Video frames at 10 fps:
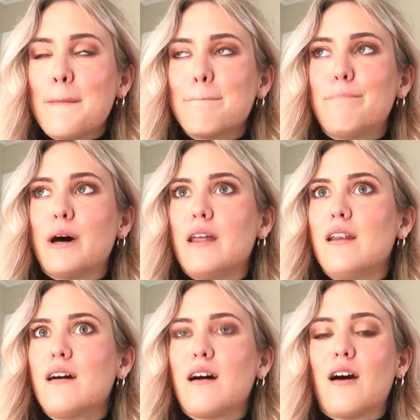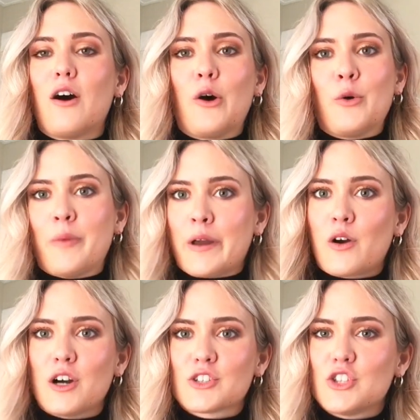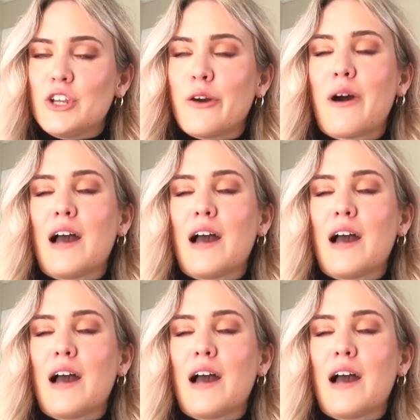but oh my gosh, you know,